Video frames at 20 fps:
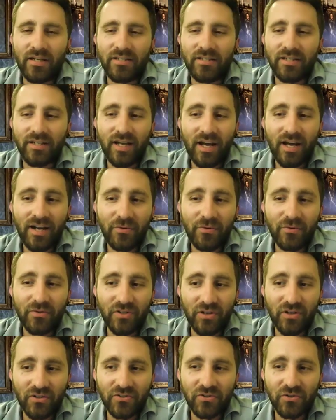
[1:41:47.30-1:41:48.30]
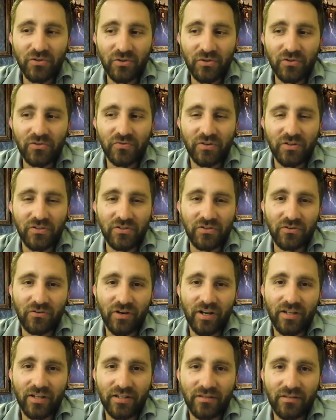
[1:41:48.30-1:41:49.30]
Donati was also close friends with
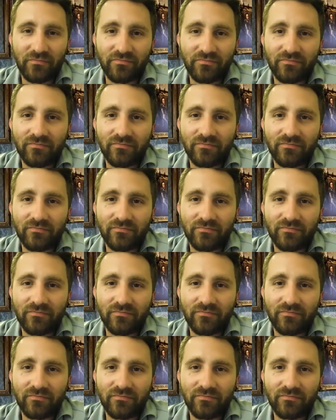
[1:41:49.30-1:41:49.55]
Garanti.